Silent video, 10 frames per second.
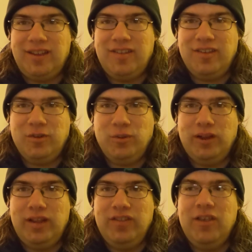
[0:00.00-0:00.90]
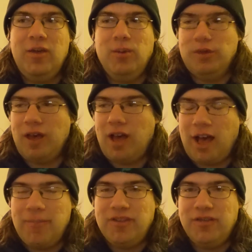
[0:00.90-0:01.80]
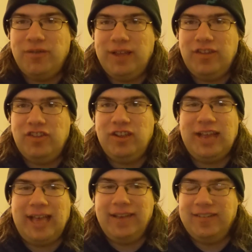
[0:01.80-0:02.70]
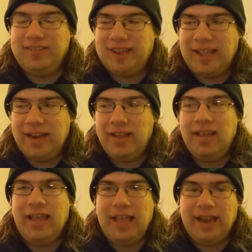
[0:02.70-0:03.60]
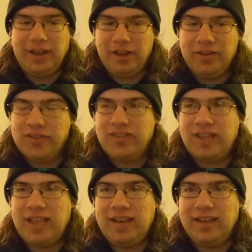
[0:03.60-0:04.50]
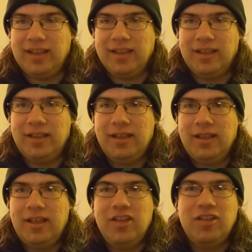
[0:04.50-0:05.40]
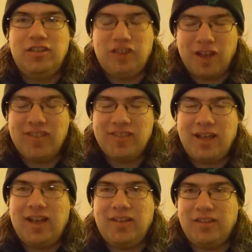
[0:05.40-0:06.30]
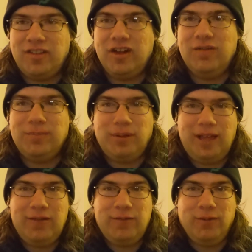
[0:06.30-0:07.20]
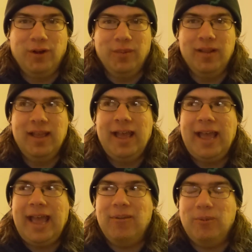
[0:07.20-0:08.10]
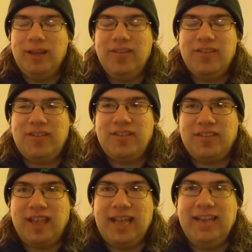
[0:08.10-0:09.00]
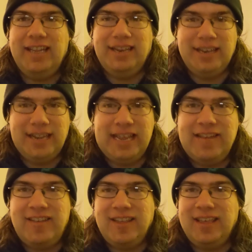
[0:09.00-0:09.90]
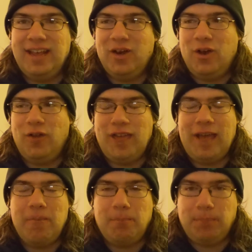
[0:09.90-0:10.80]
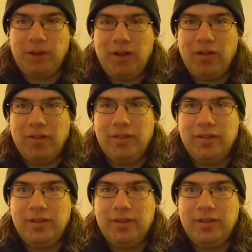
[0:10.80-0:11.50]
disagrees with observation and data and understanding does not deserve a platform, and we as a society need to get on that ball.